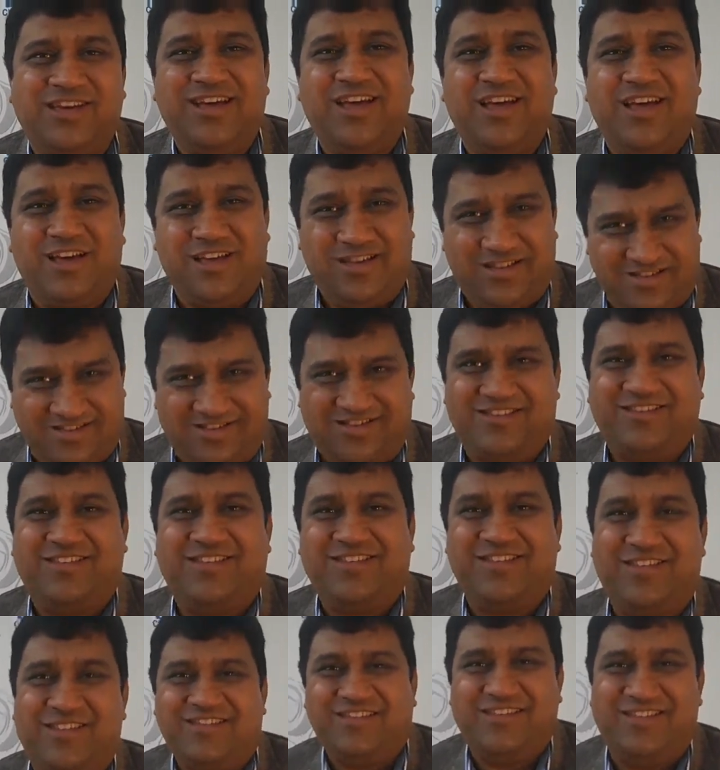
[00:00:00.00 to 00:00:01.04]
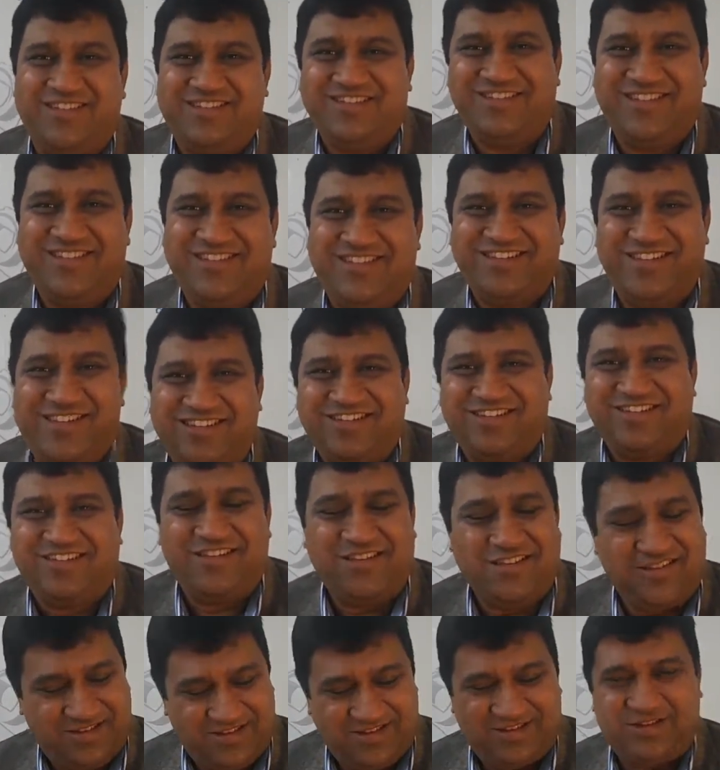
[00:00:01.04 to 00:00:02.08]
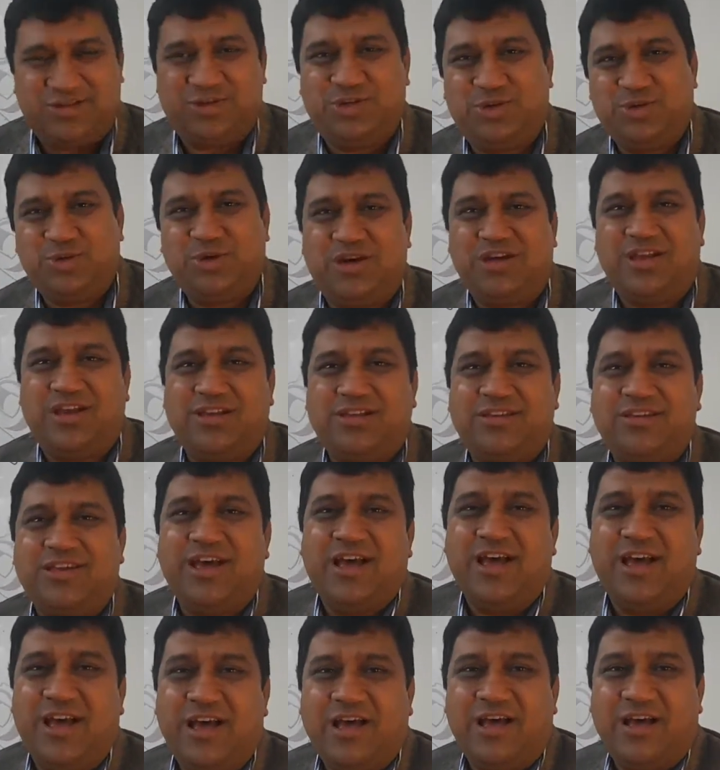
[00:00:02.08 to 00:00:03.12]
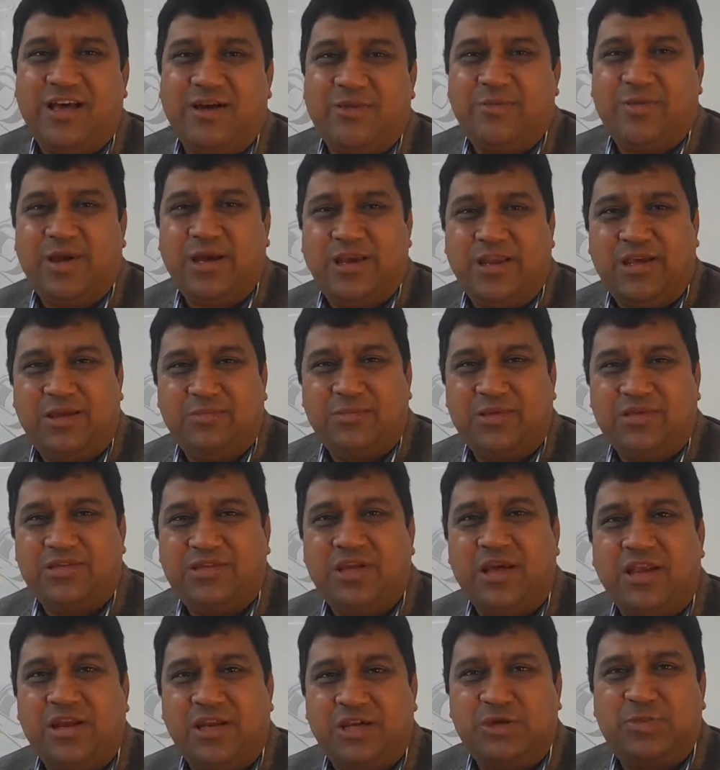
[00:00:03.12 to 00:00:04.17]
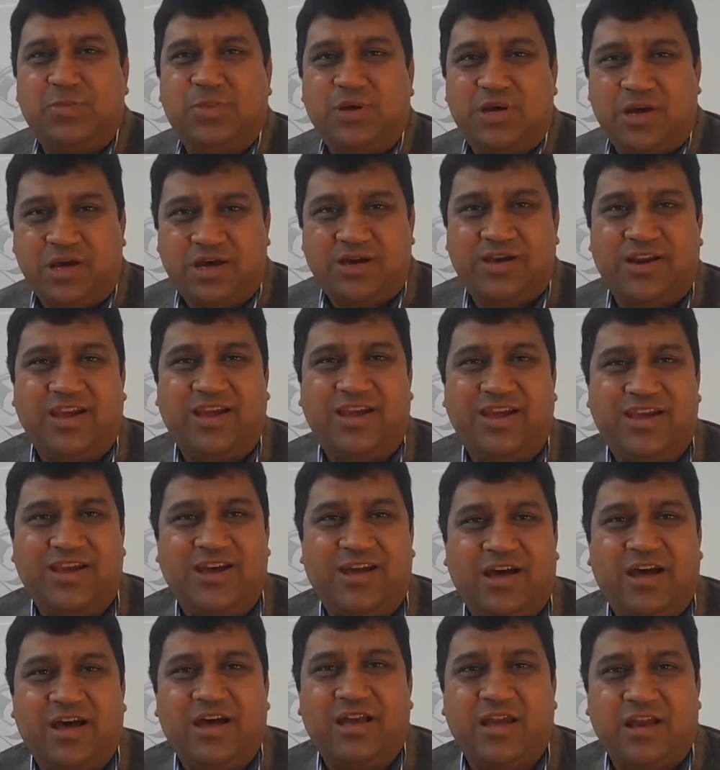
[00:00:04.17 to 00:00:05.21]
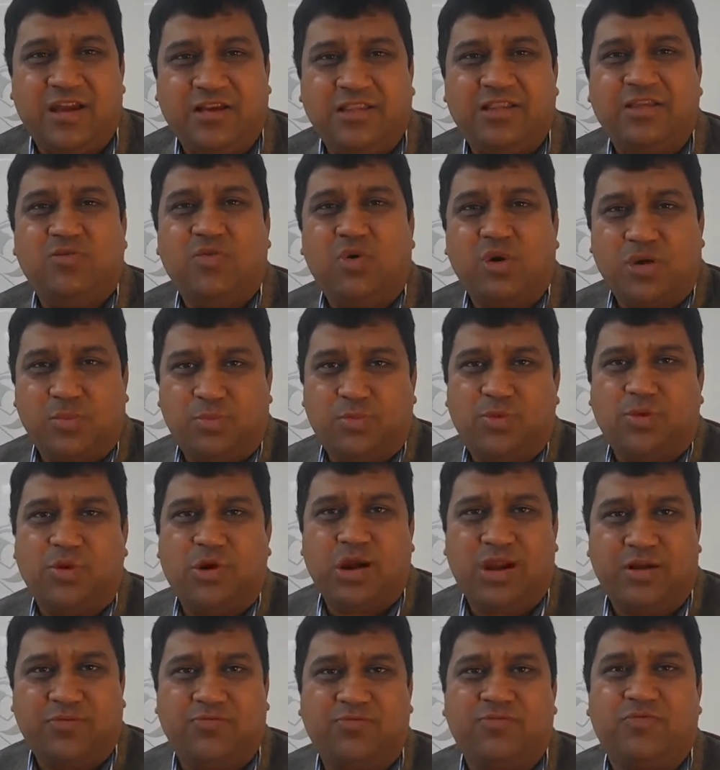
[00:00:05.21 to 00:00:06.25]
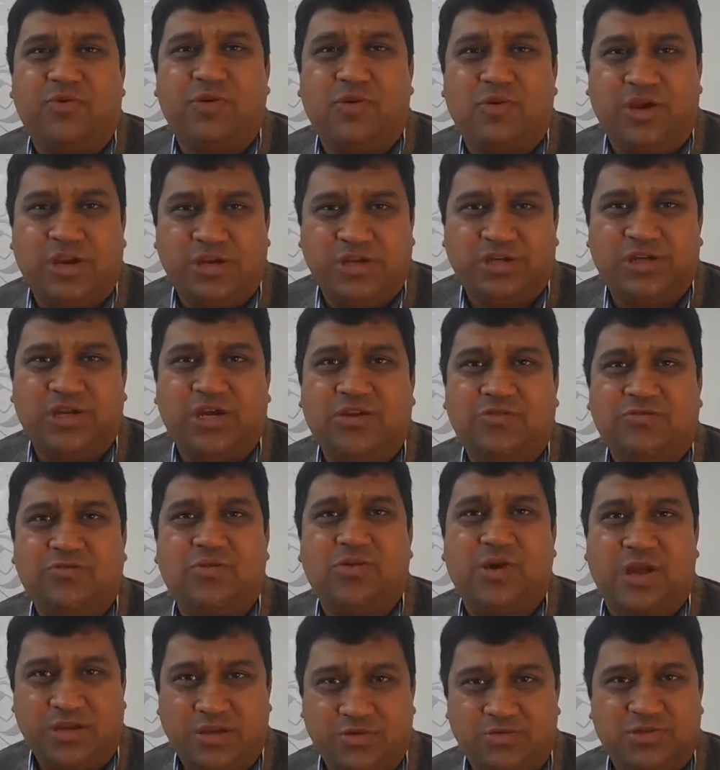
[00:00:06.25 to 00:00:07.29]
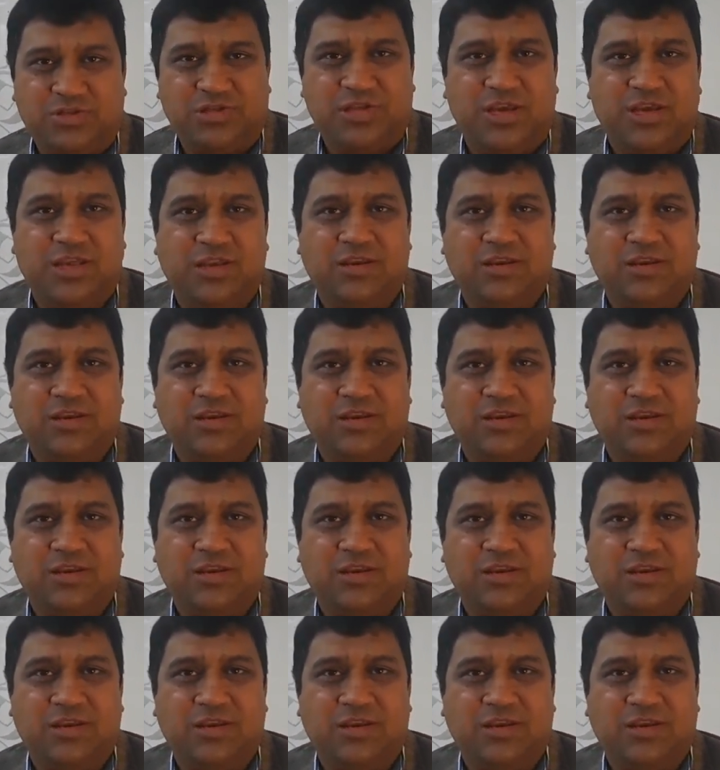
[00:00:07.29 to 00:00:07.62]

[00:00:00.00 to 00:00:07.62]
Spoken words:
This year. Would you mind introducing yourself? Sure, Helen. My name is Ganesh Pangare. I head the water program for Asia for IUCN.